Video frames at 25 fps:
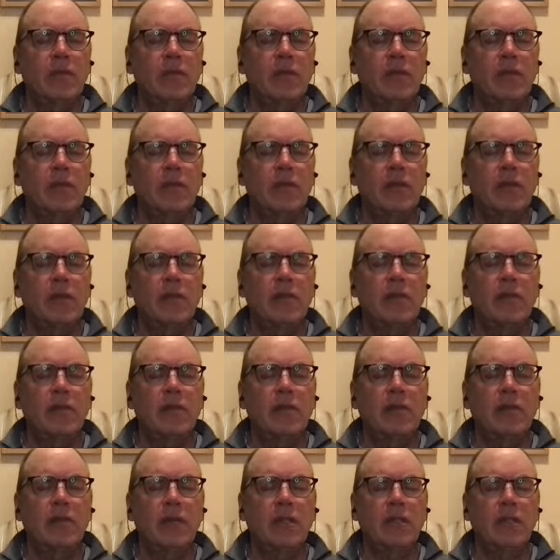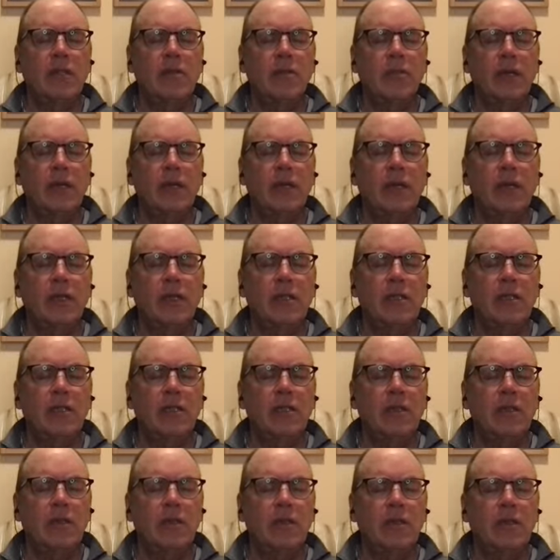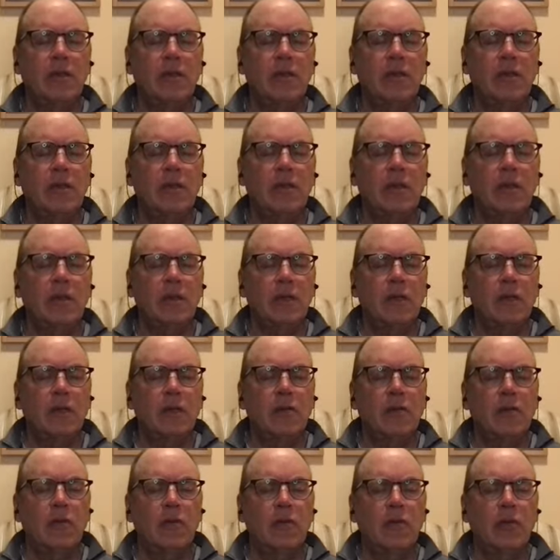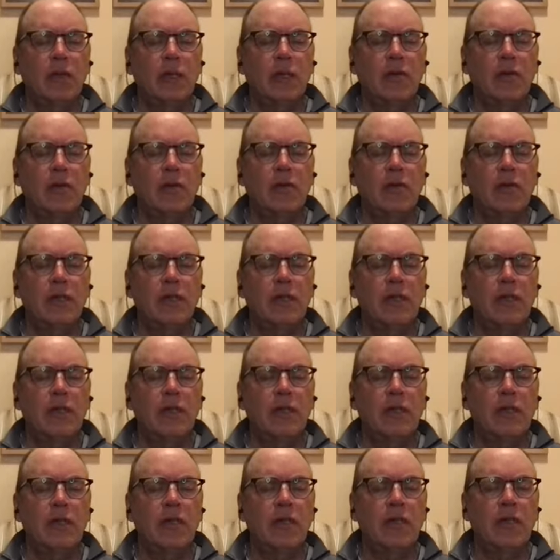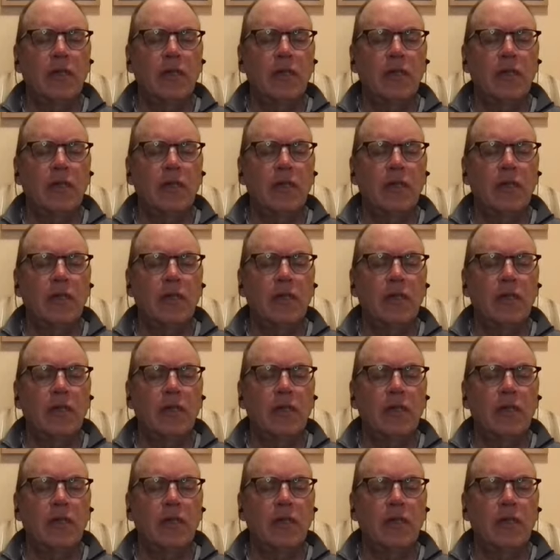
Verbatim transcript: sense of giving space for whatever's there.